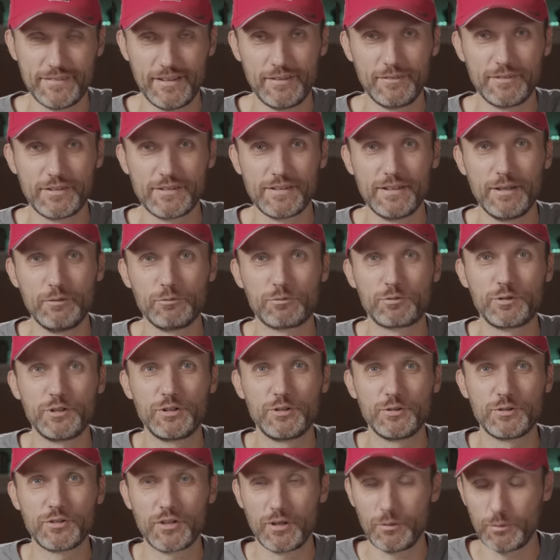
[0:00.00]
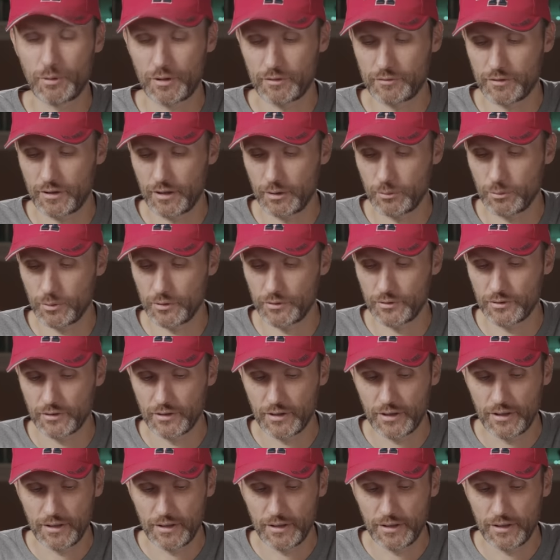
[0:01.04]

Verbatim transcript: obviously I'm free to say whatever I want.